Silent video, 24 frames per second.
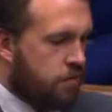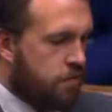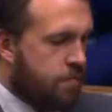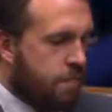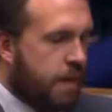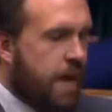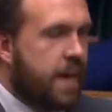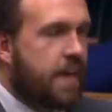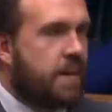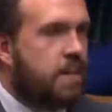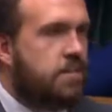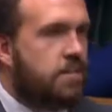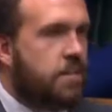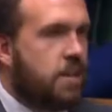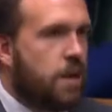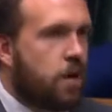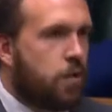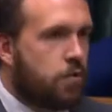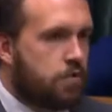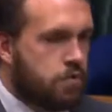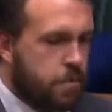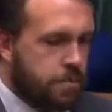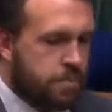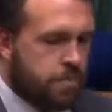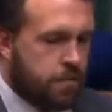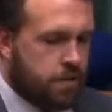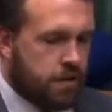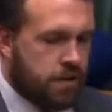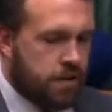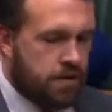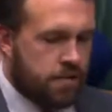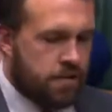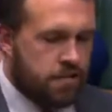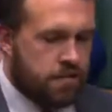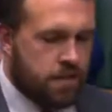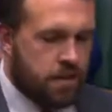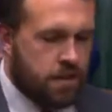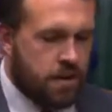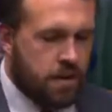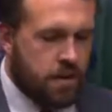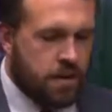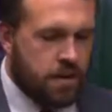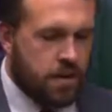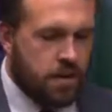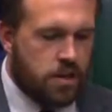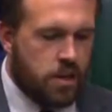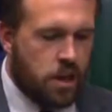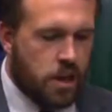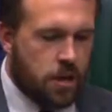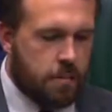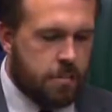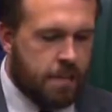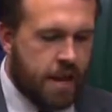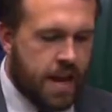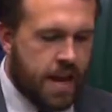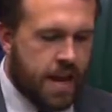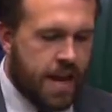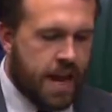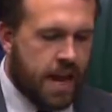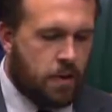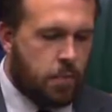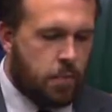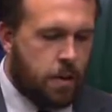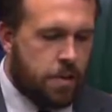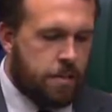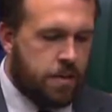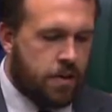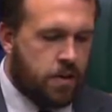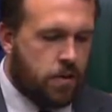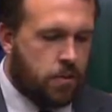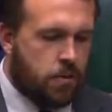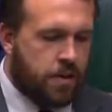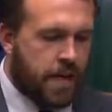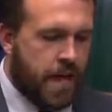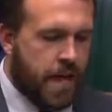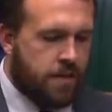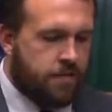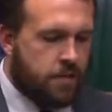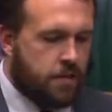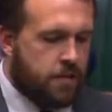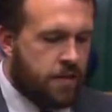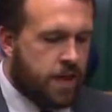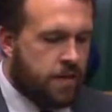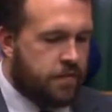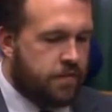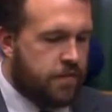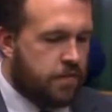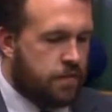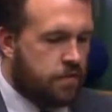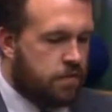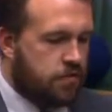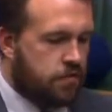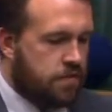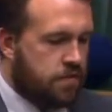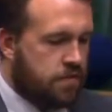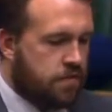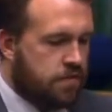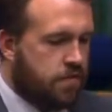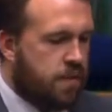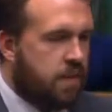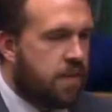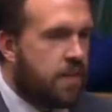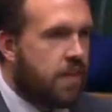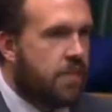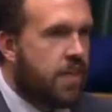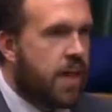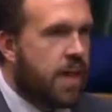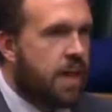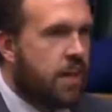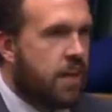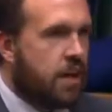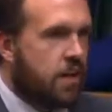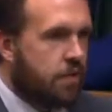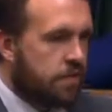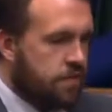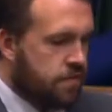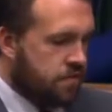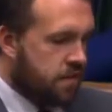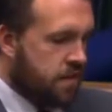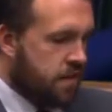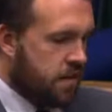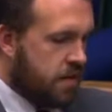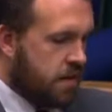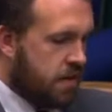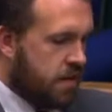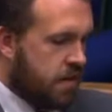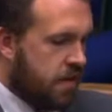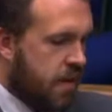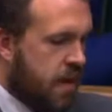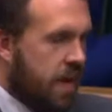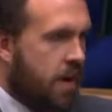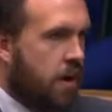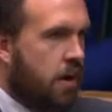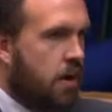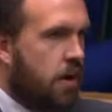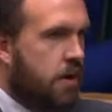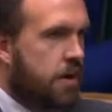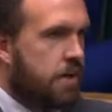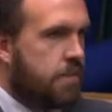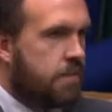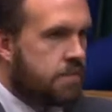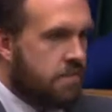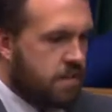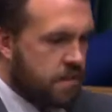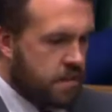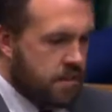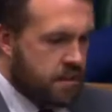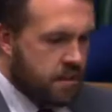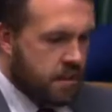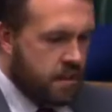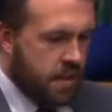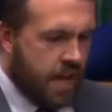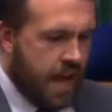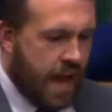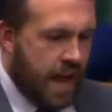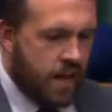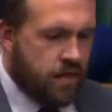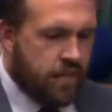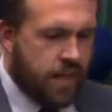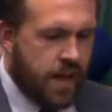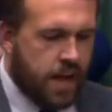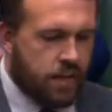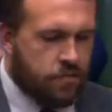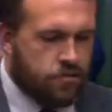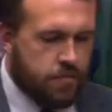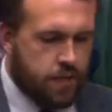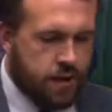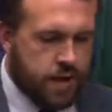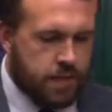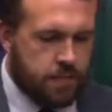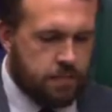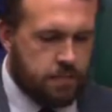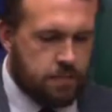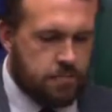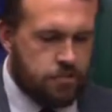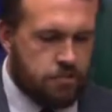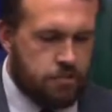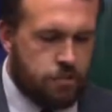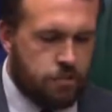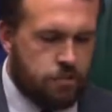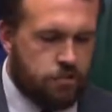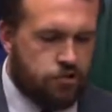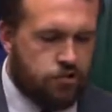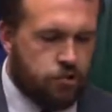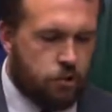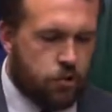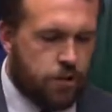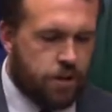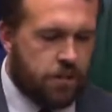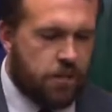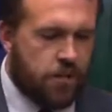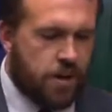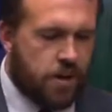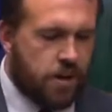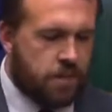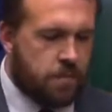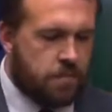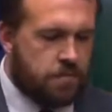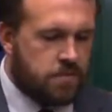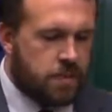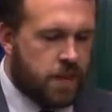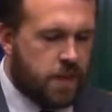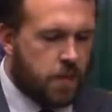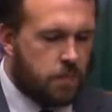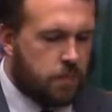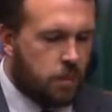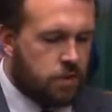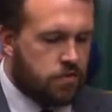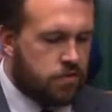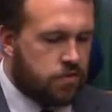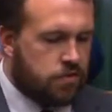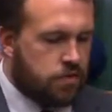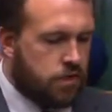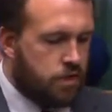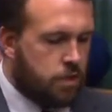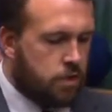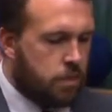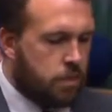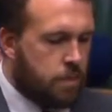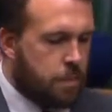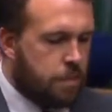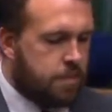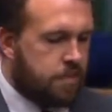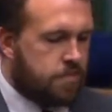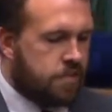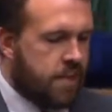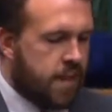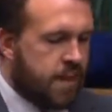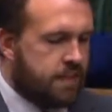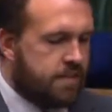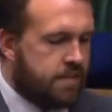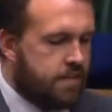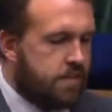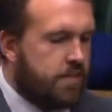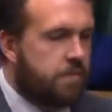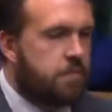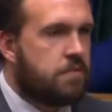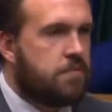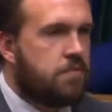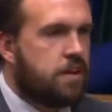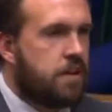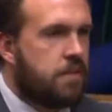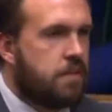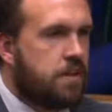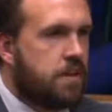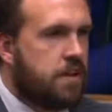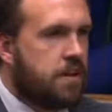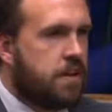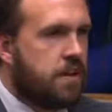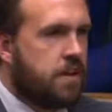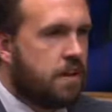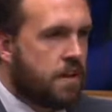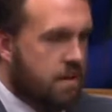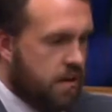who paid the ultimate price, young men and women who gave up their futures, their loves, their lives and their dreams to ensure the freedoms they once knew were protected from tyranny